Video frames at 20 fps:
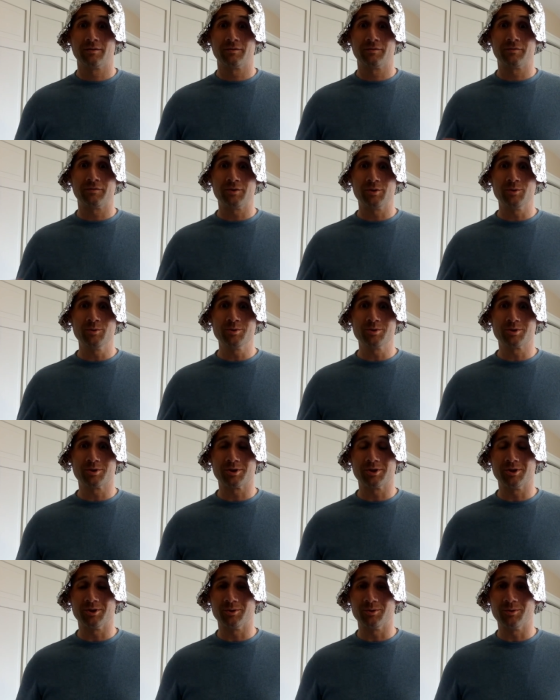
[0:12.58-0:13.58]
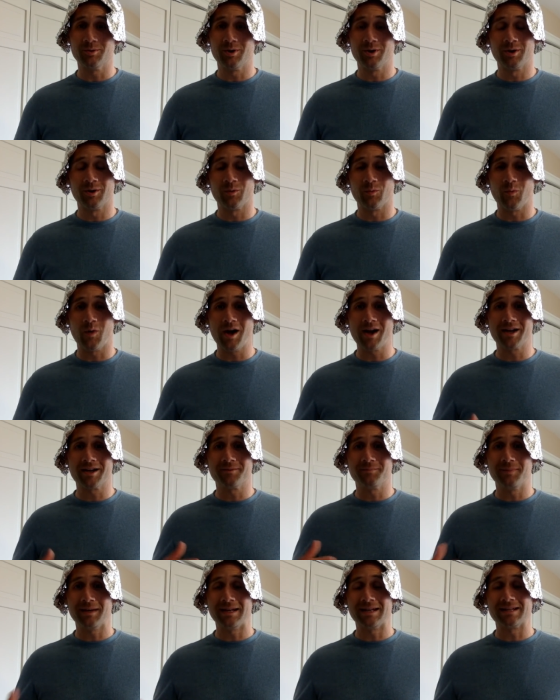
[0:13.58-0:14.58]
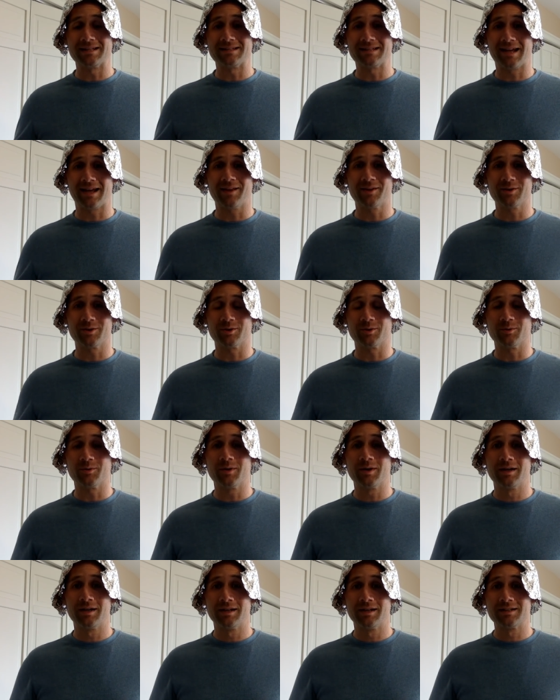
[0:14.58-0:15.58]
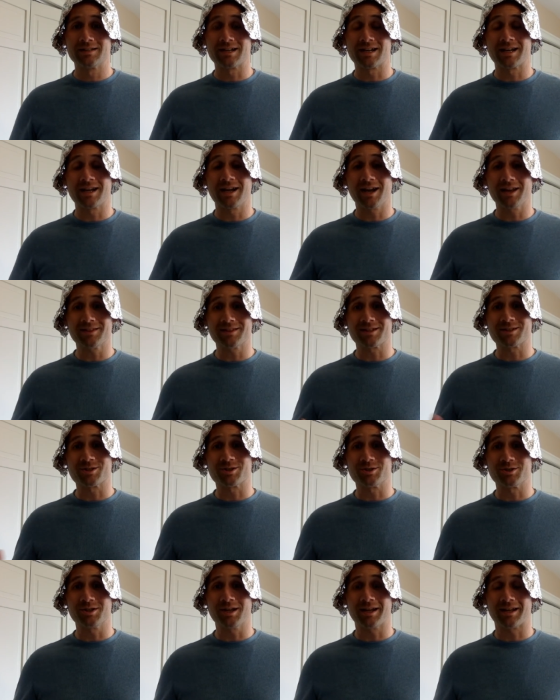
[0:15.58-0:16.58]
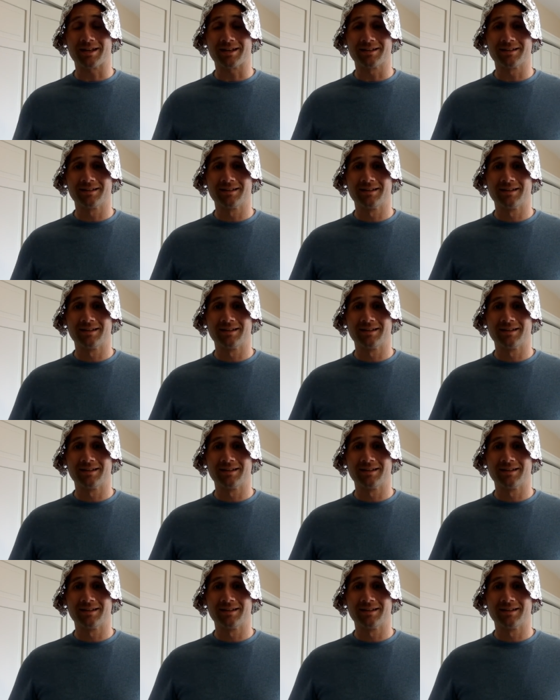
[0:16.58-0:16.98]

Future you wanted me to tell you to cut the shit